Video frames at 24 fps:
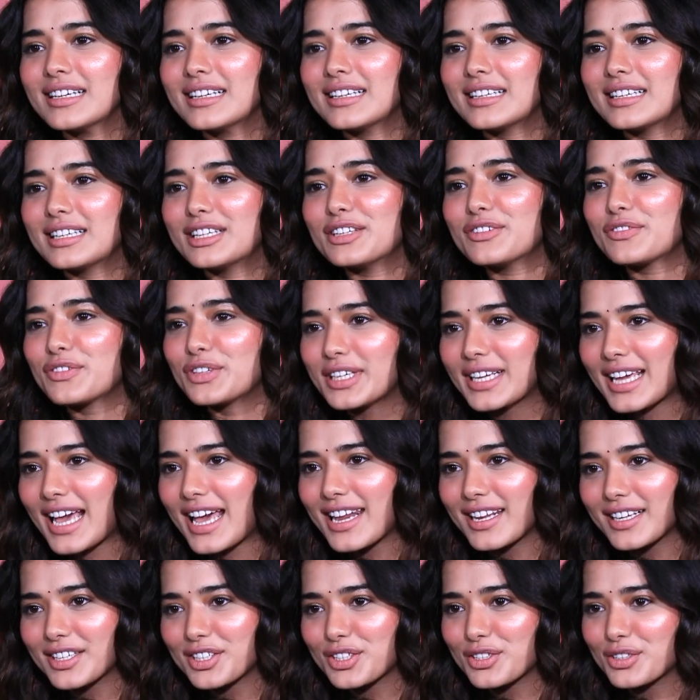different
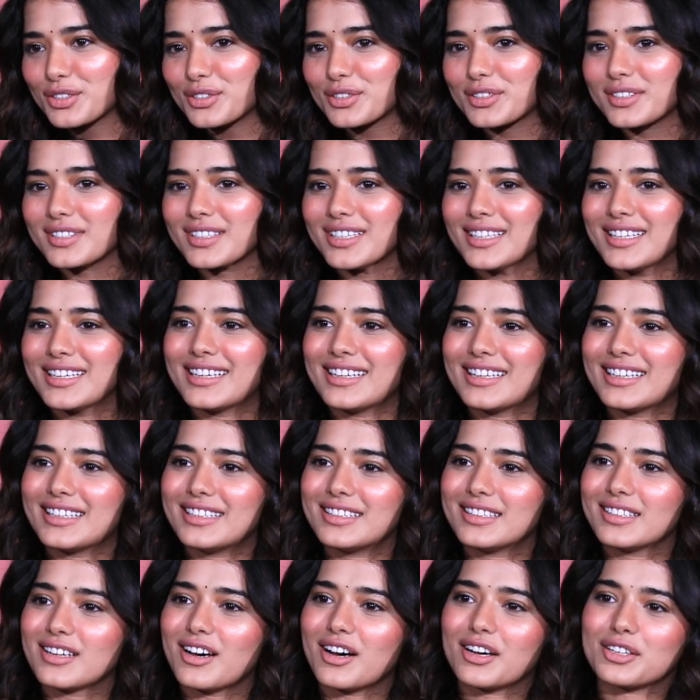character,
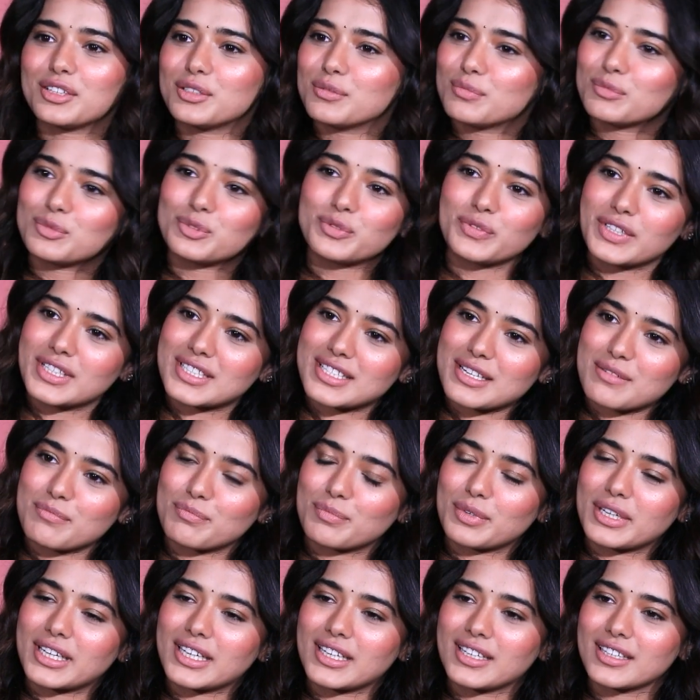in the other movies I'm
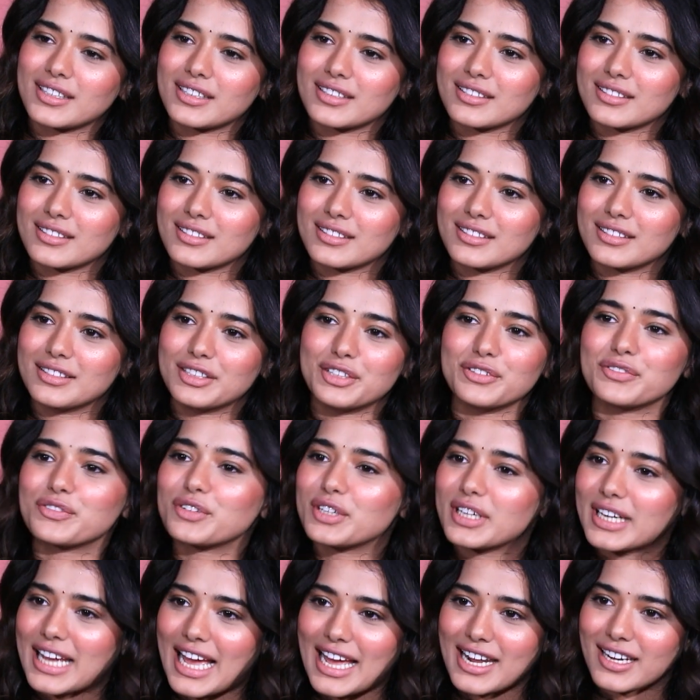playing a
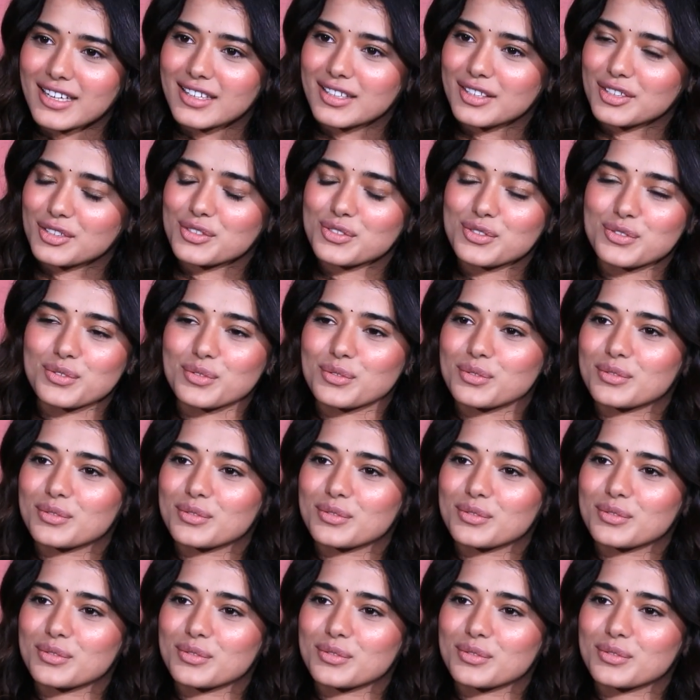different character. So